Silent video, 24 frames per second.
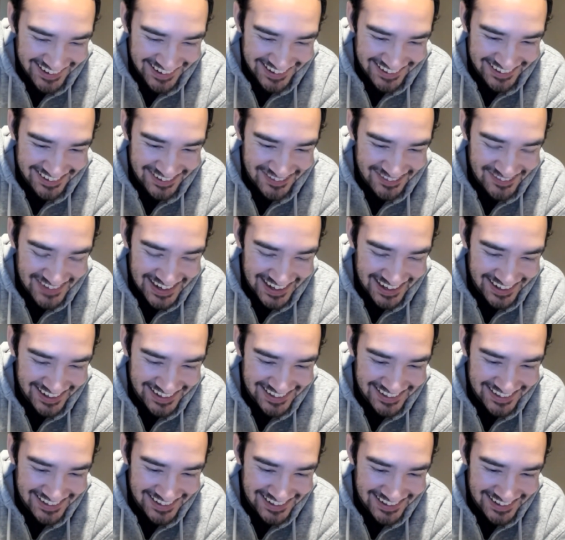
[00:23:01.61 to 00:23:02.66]
Oh,
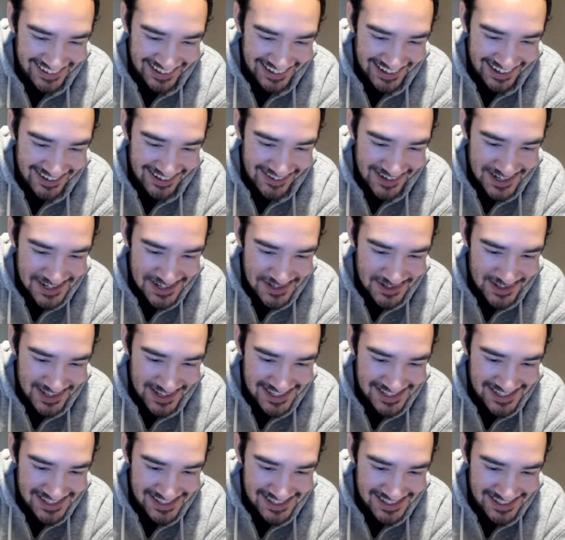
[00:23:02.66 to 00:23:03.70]
man. How do I do
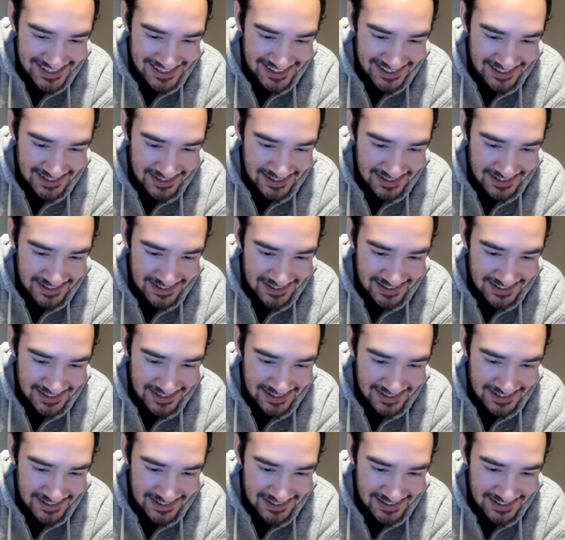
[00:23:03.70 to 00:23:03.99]
this?